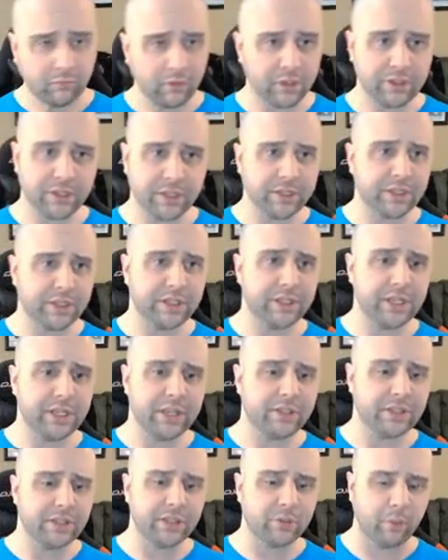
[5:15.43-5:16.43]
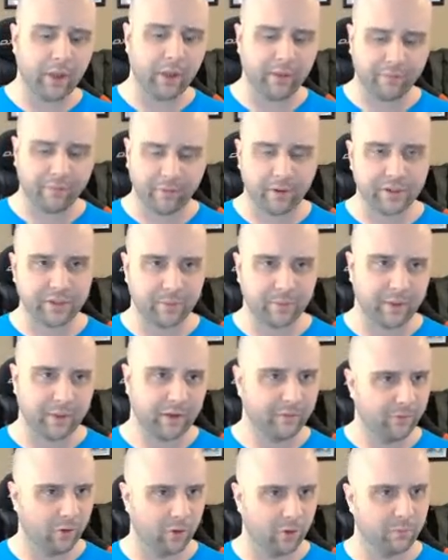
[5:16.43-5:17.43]
So this is the easiest way for us to make
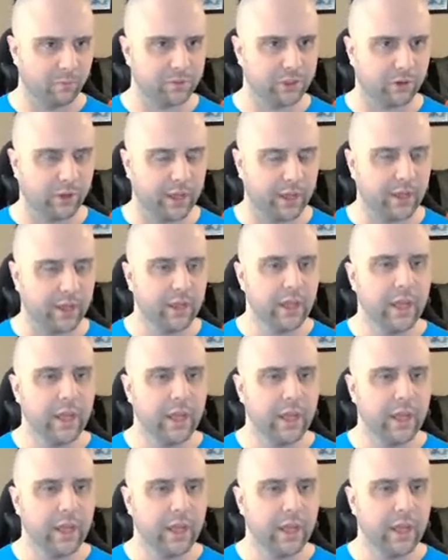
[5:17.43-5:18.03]
forms, okay?